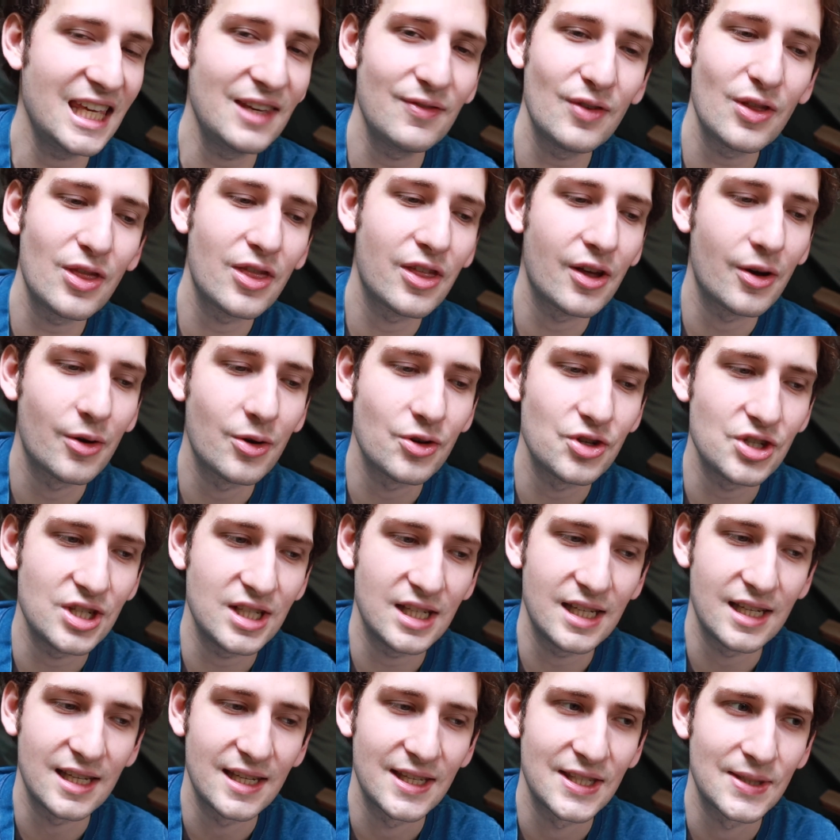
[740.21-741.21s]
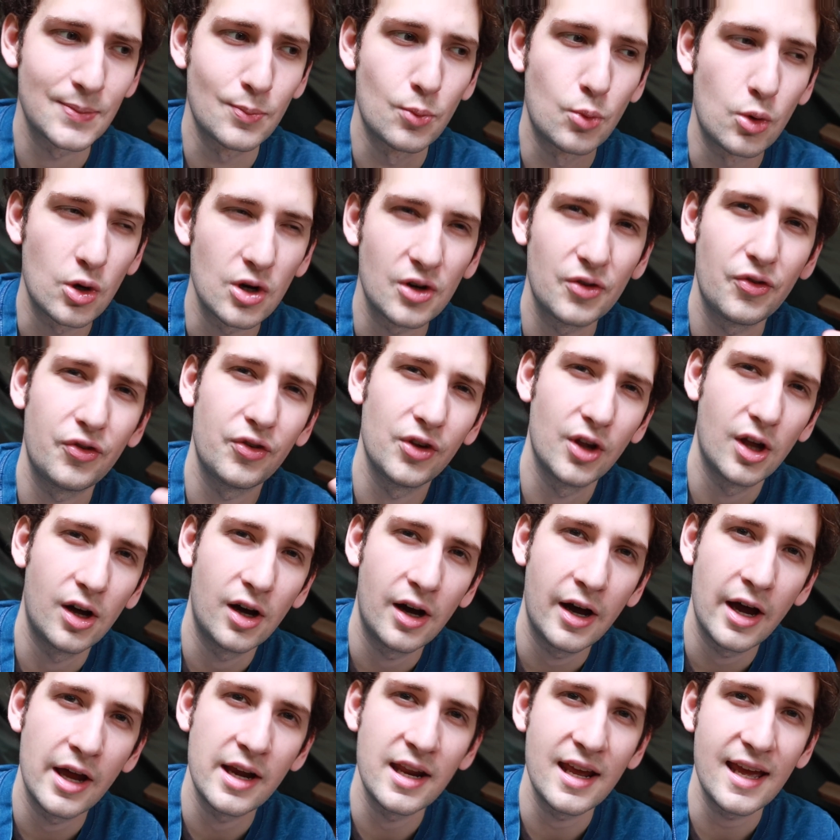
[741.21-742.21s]
Even though she is more
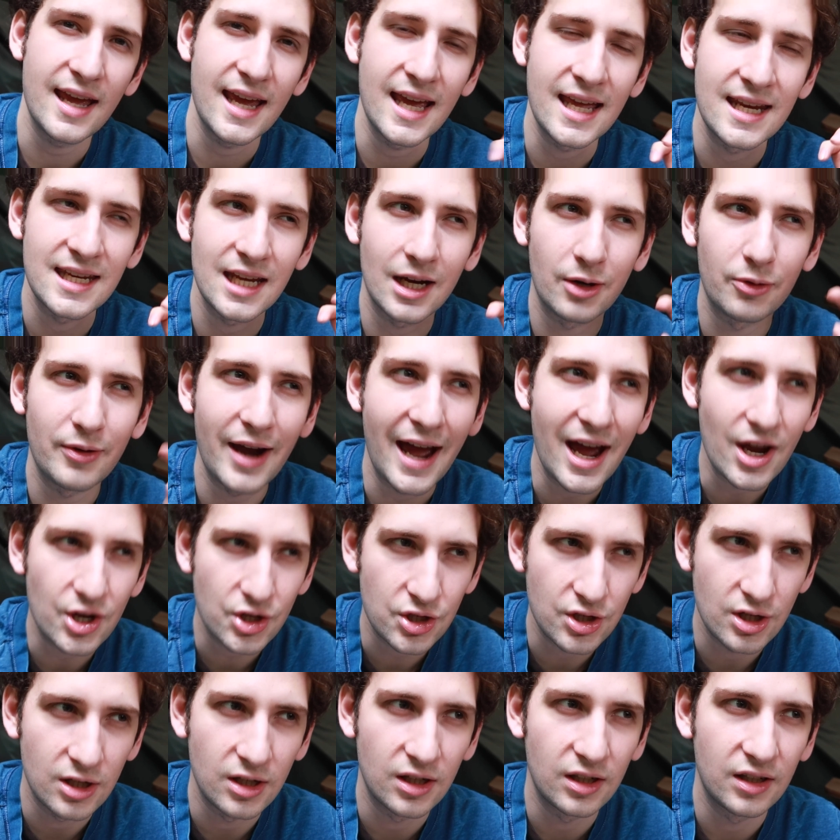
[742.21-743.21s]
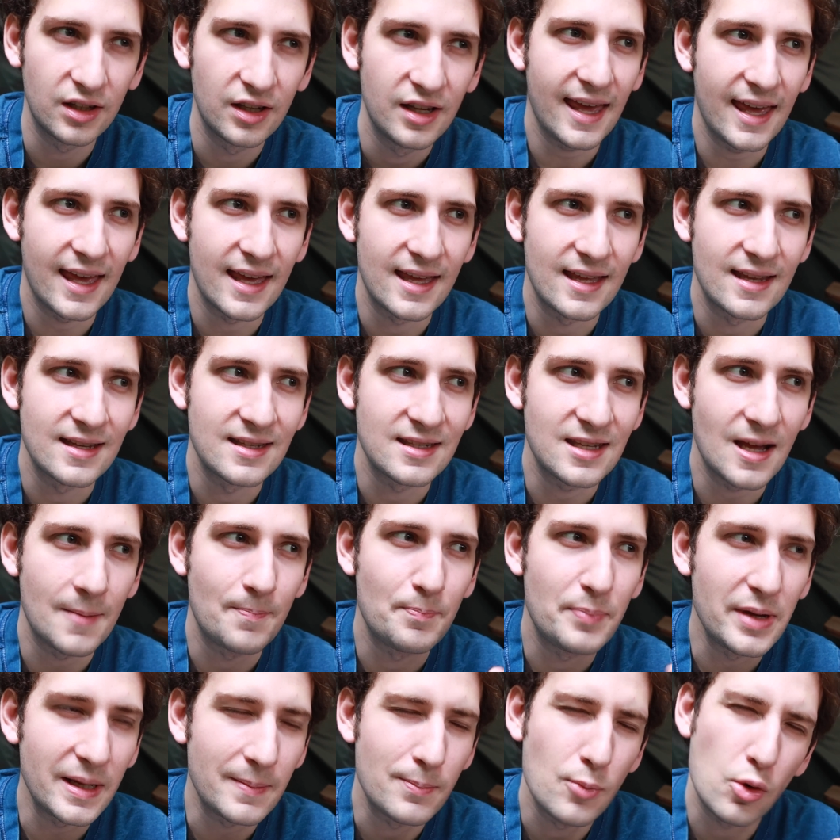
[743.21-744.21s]
flawed and irrational and a
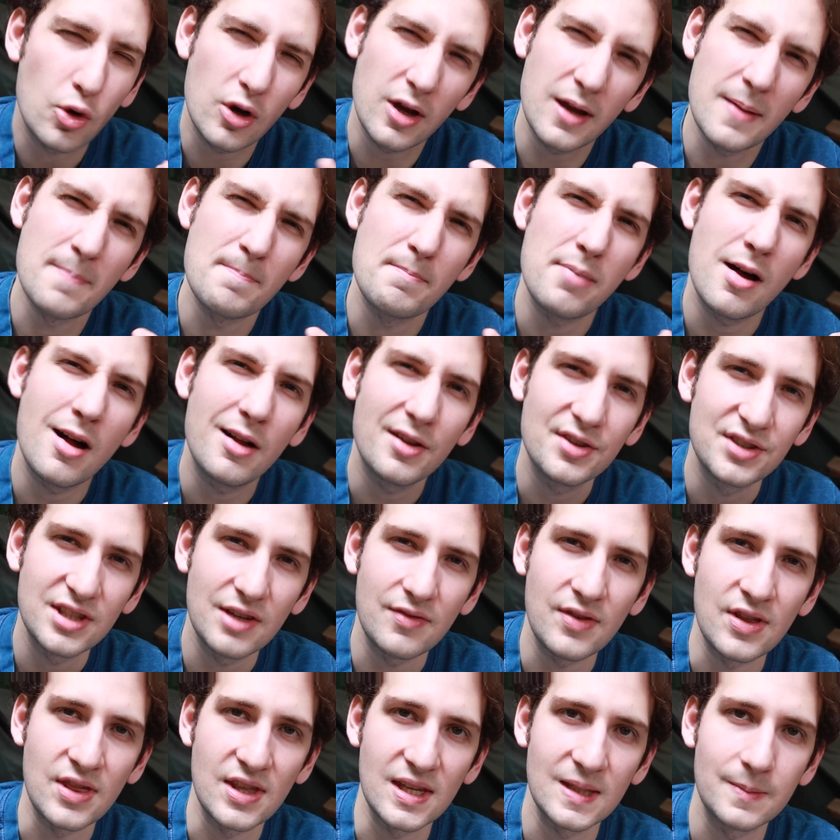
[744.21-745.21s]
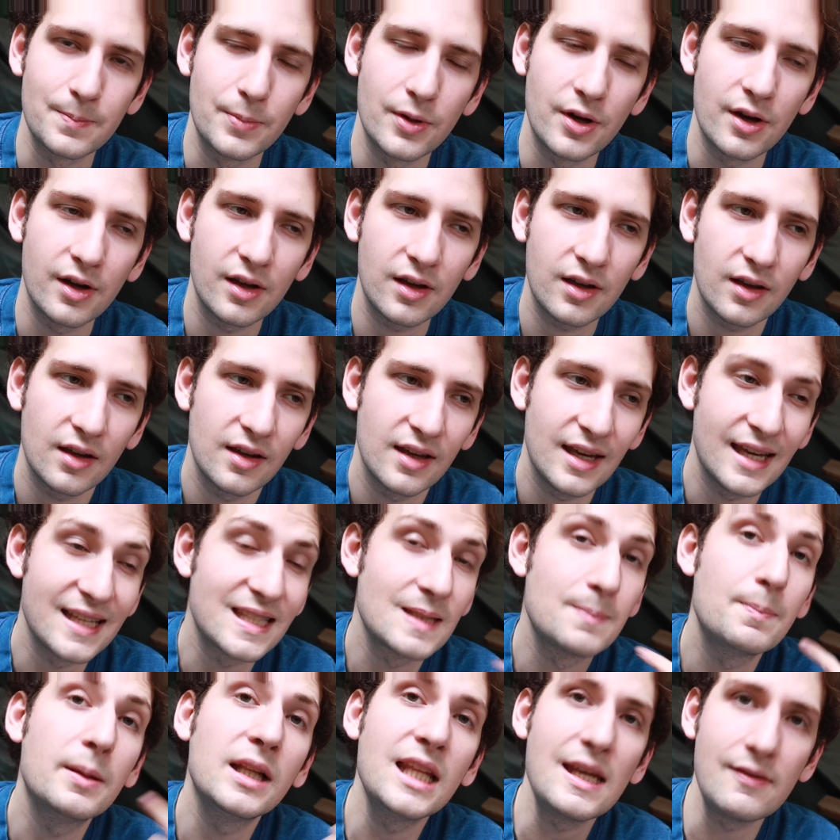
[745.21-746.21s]
bit more impulsive in this book,
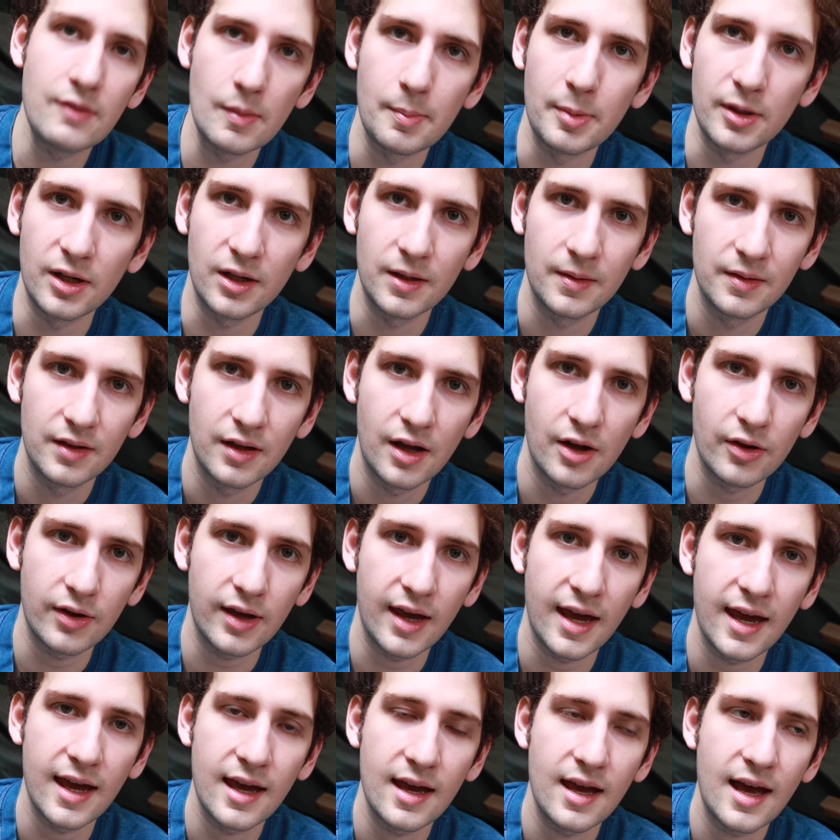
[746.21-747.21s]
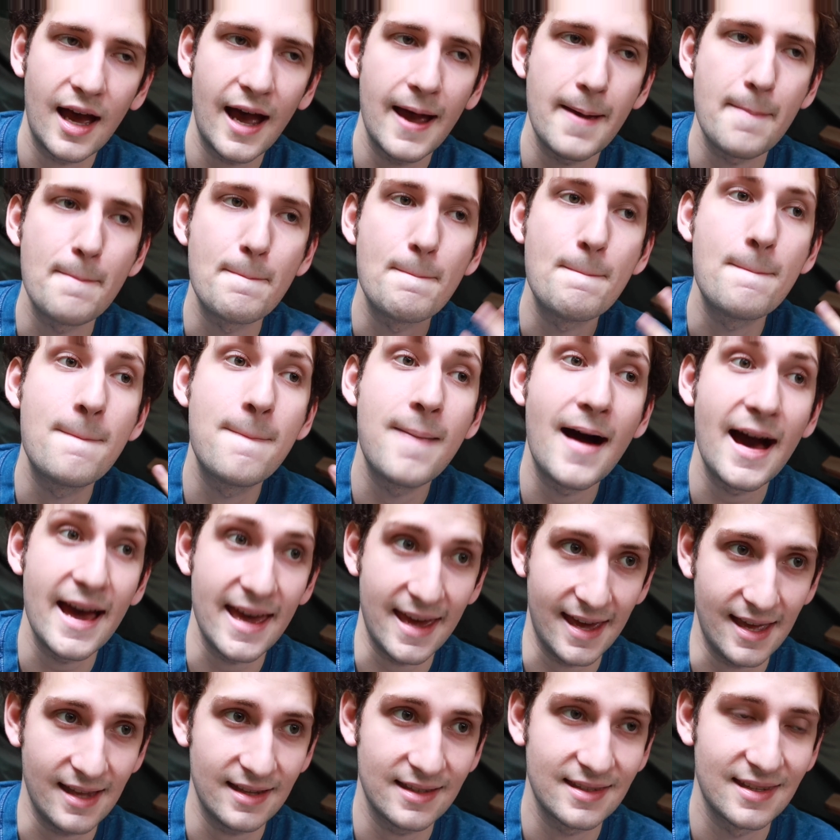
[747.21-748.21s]
it's believable, okay? I buy
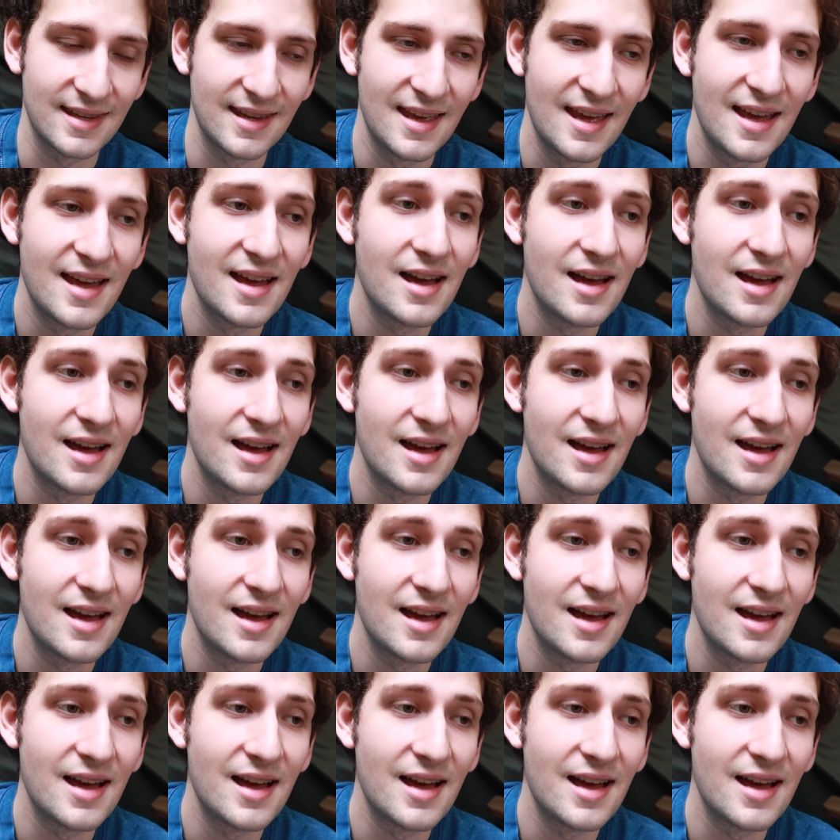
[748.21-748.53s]
it.